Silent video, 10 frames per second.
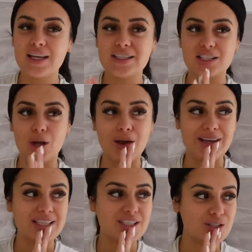so I
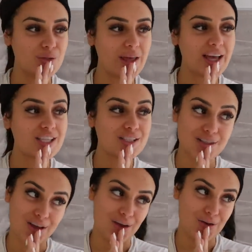need to do that
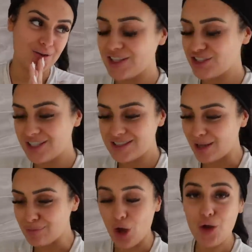soon I just
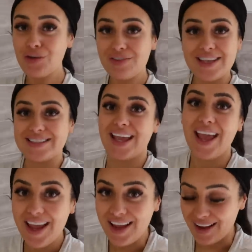I'm over this
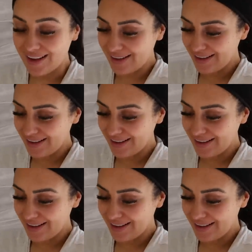heat